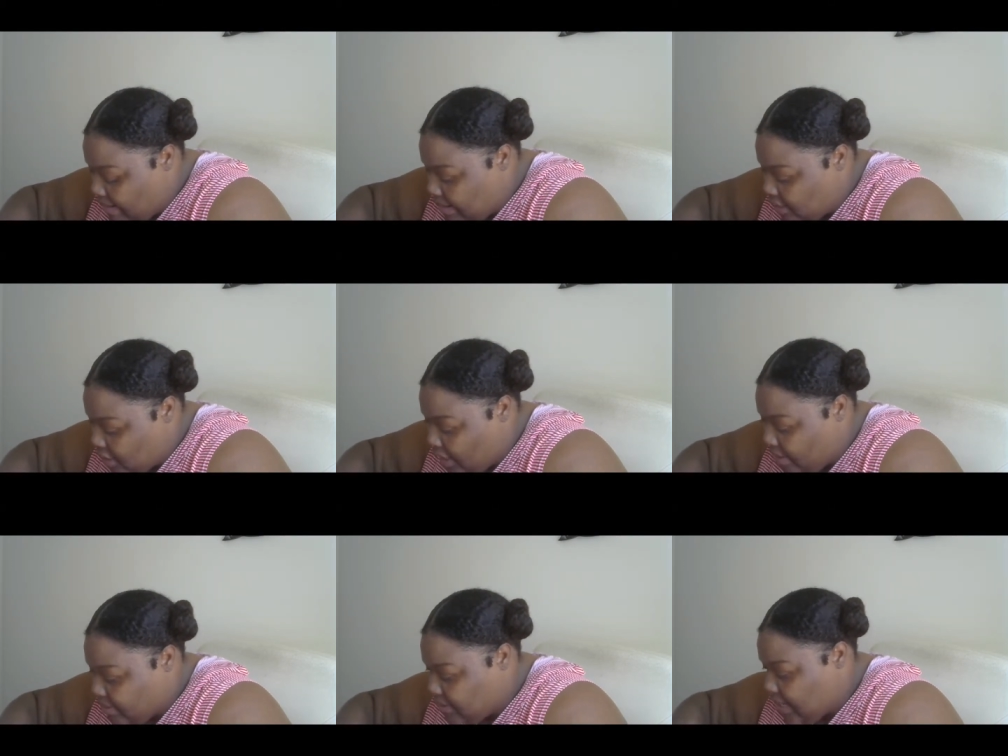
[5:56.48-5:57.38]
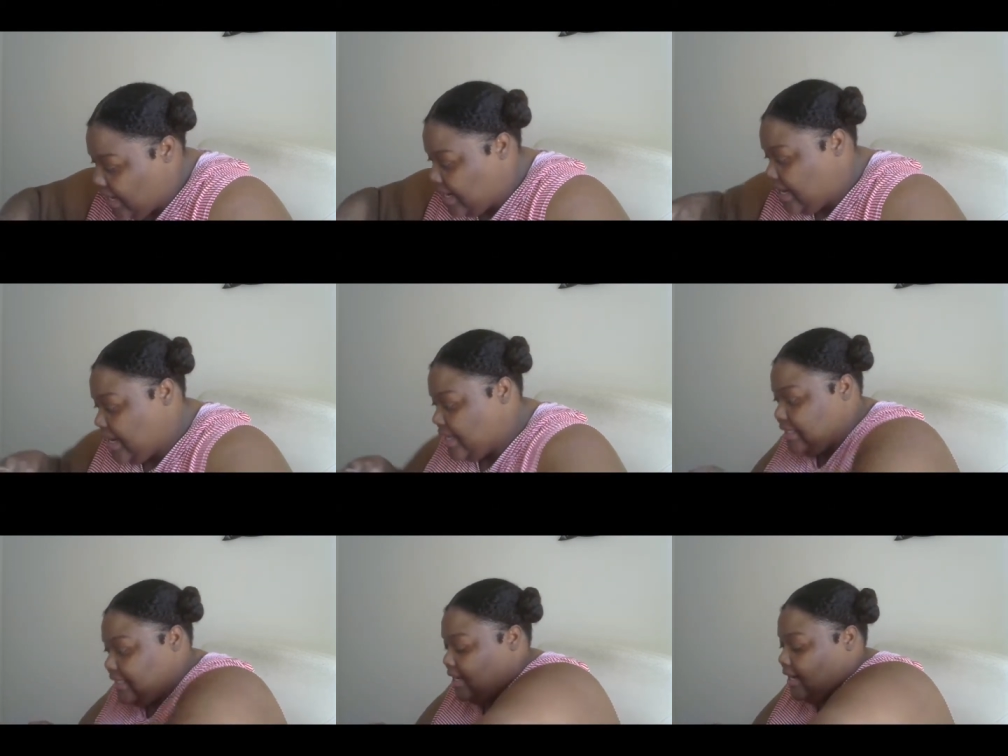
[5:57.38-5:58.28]
in a chair was not
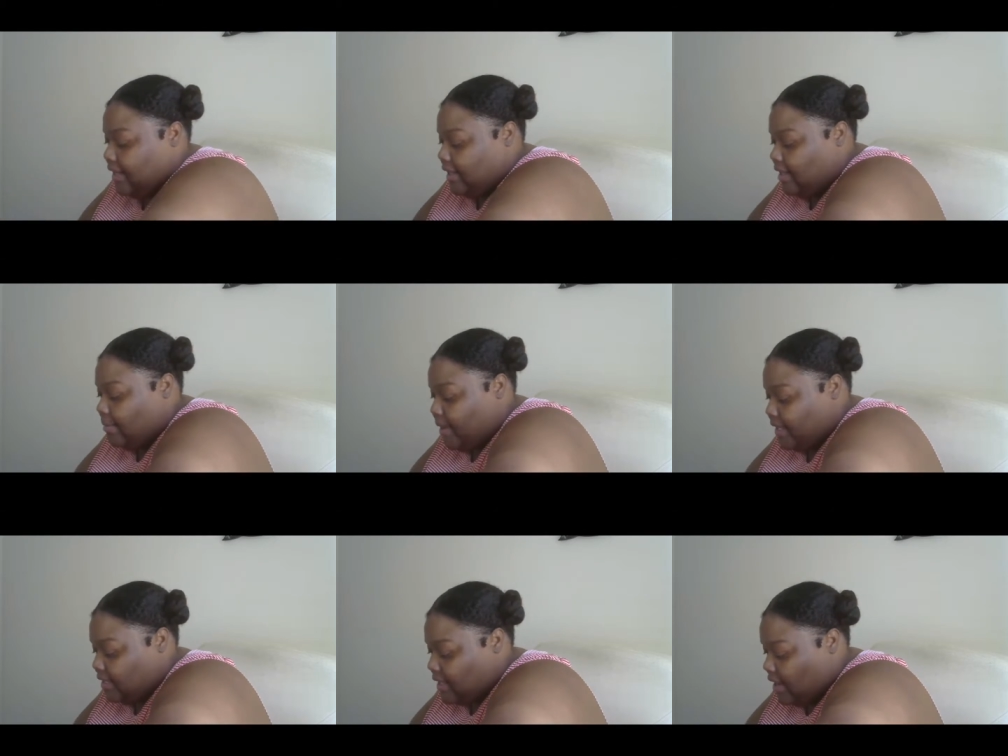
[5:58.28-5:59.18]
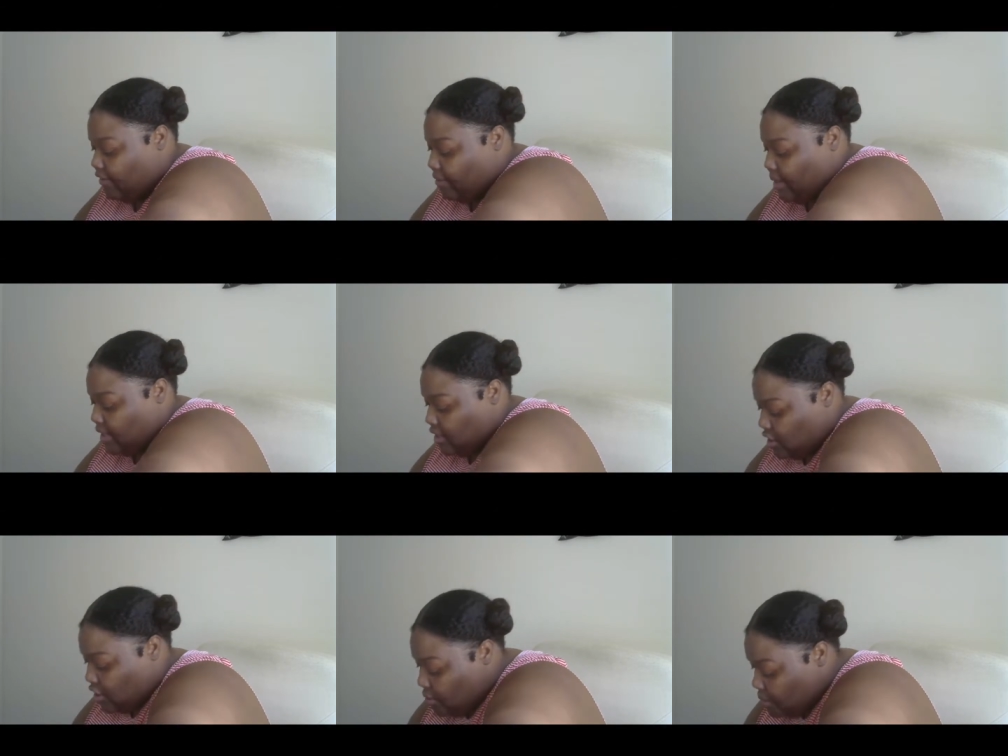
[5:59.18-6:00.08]
necessarily the best thing for me to
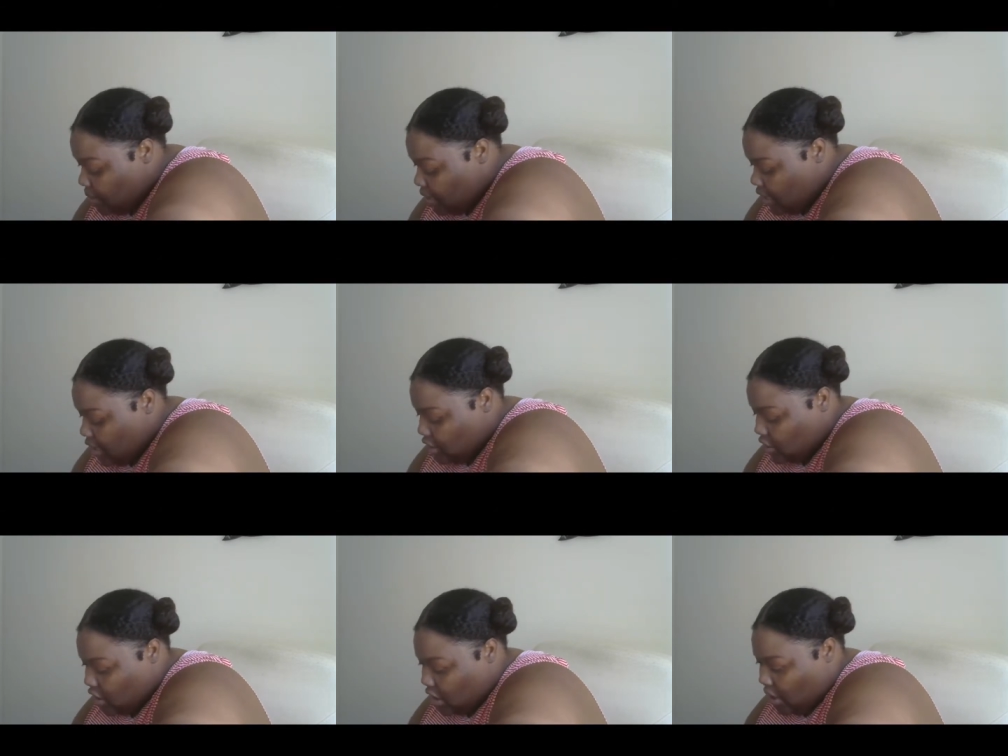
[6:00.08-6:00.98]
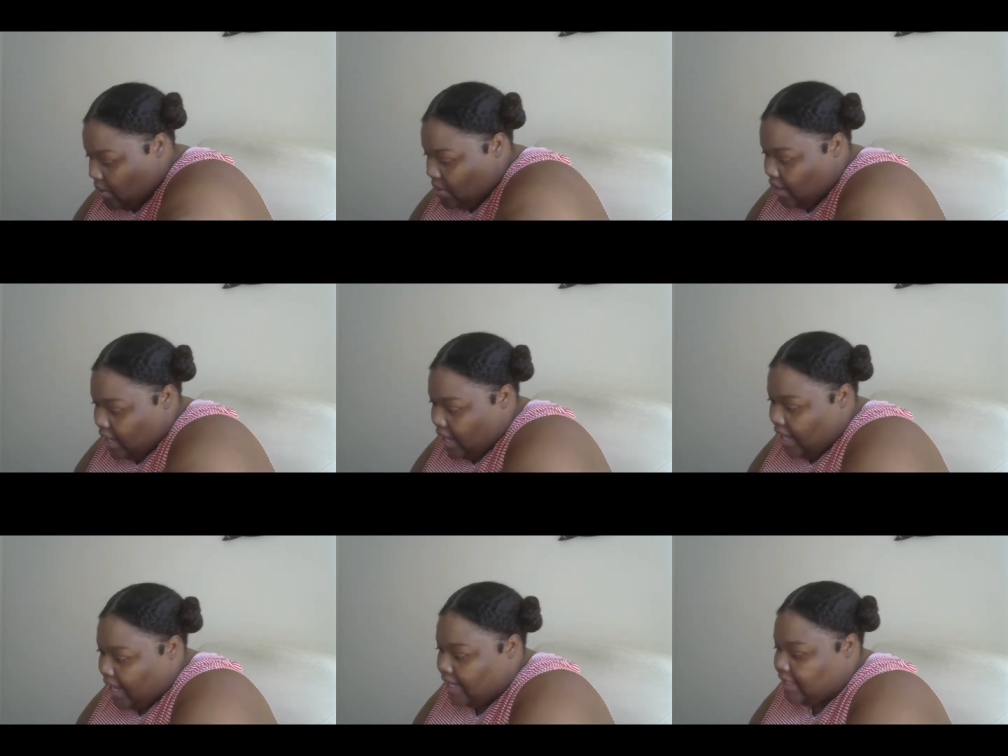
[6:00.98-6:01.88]
do. So I
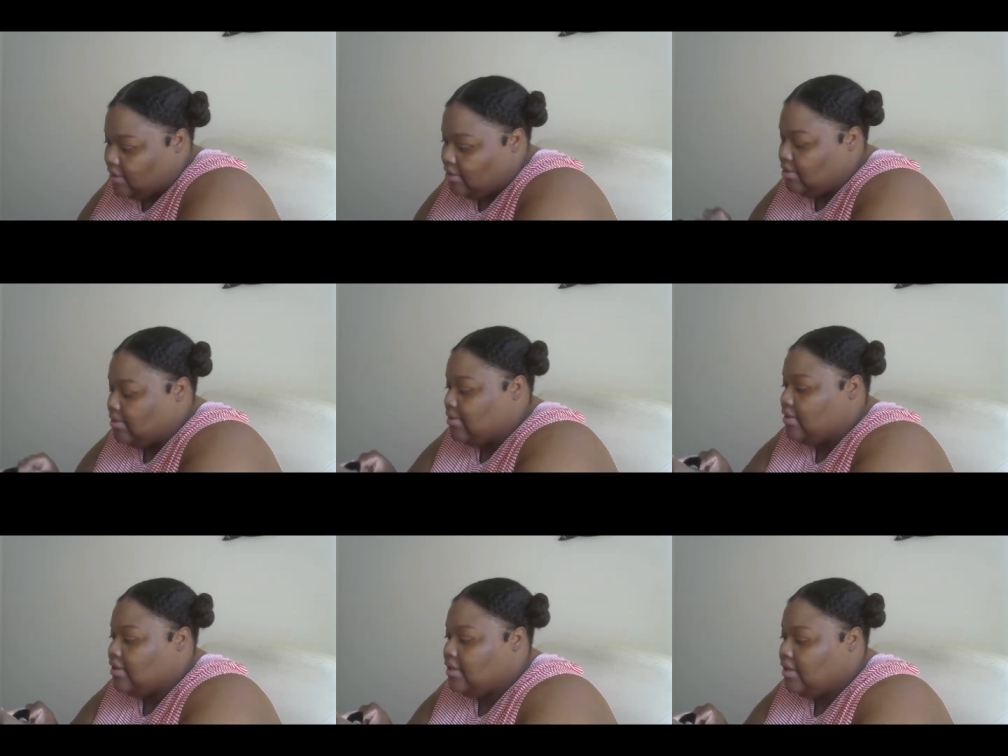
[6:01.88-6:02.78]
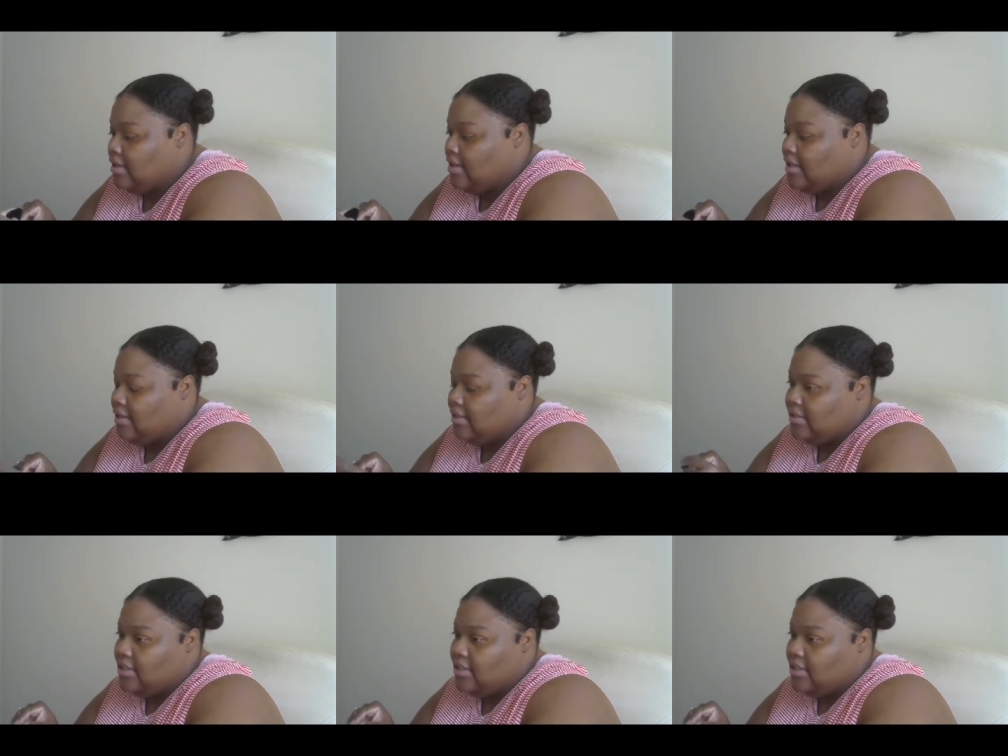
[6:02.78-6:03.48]
had to, you